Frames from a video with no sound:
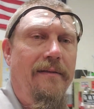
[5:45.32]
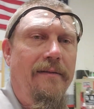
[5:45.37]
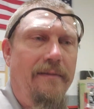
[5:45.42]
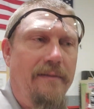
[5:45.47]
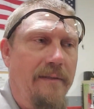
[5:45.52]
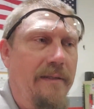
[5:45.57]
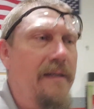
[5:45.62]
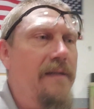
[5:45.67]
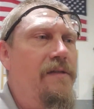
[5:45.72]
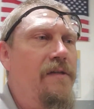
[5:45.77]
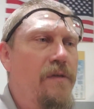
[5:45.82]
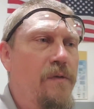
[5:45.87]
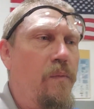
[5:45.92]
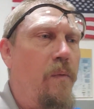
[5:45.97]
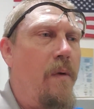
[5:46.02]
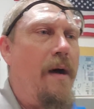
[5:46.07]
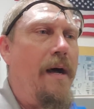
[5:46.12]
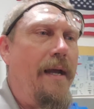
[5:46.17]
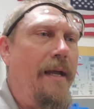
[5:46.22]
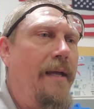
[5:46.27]
This is
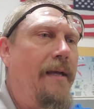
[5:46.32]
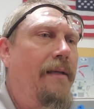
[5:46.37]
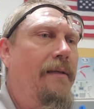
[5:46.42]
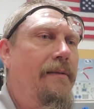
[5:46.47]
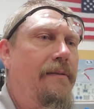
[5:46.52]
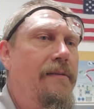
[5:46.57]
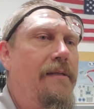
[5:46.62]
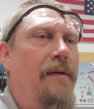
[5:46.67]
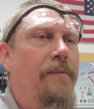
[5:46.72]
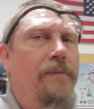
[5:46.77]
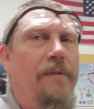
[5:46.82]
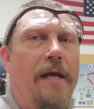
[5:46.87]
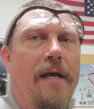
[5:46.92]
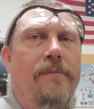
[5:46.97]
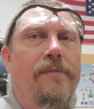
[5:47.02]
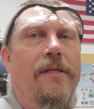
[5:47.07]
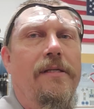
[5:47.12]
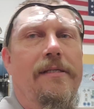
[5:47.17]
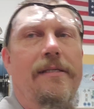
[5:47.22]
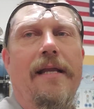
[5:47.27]
why
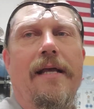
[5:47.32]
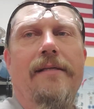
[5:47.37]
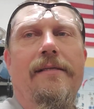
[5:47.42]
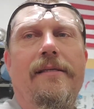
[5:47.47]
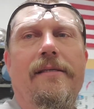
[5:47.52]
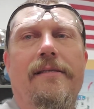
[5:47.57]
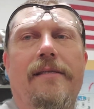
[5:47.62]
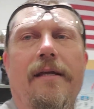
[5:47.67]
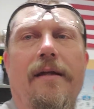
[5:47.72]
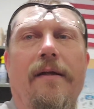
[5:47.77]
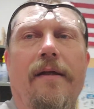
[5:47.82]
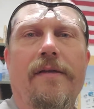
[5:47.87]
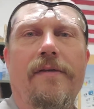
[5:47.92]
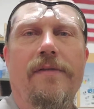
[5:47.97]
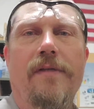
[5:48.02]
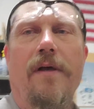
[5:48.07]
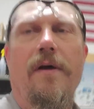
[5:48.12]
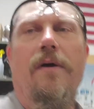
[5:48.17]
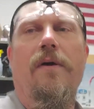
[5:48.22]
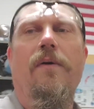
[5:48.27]
sometimes it's necessary.
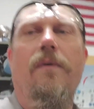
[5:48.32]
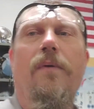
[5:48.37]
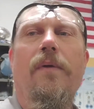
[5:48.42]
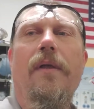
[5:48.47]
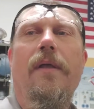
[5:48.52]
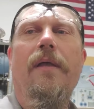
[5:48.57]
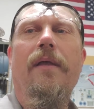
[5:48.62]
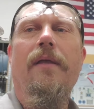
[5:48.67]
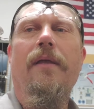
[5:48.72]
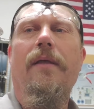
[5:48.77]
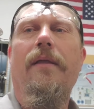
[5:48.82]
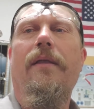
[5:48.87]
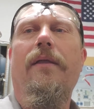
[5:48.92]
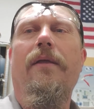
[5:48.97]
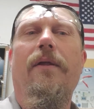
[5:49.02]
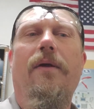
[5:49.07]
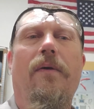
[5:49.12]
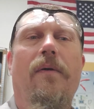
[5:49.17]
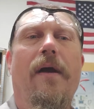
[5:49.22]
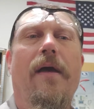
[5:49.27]
So, you
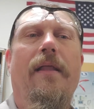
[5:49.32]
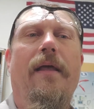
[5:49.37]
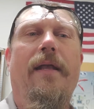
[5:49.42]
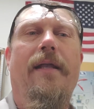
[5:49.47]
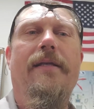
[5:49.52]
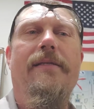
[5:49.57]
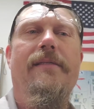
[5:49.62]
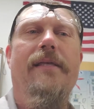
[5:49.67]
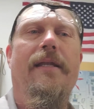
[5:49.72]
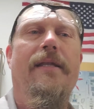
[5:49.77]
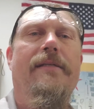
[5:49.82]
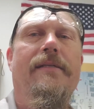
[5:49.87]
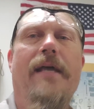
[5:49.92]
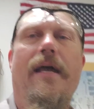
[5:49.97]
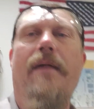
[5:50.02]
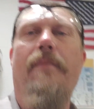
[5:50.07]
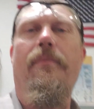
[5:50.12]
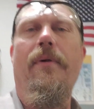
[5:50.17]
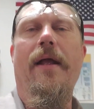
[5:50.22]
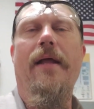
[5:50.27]
know, like I said, it's
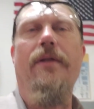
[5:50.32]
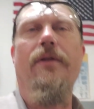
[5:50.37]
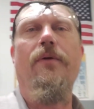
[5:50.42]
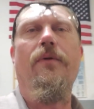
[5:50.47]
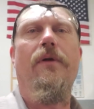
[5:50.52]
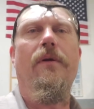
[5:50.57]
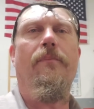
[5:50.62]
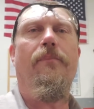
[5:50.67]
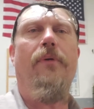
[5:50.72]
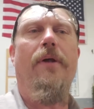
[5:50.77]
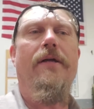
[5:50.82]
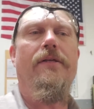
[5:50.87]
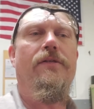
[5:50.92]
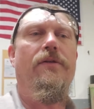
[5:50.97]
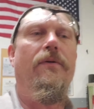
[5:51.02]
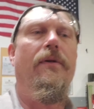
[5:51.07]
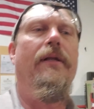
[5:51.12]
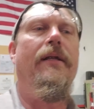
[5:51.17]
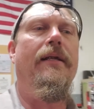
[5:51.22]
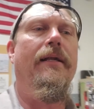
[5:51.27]
got a brand new
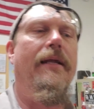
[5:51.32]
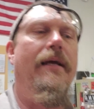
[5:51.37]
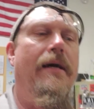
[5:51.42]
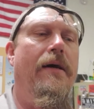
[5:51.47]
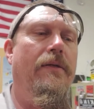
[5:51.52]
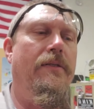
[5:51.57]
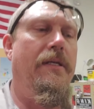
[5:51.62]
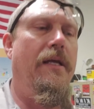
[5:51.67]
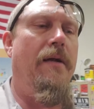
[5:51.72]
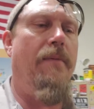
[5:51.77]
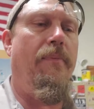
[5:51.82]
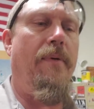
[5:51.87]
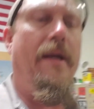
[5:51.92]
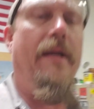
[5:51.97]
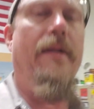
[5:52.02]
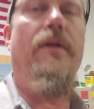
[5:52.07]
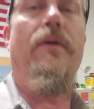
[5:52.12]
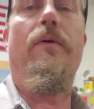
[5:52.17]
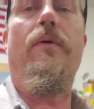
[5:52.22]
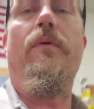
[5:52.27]
compressor in it now. It's got a
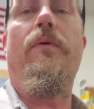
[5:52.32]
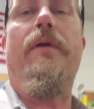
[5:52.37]
brand new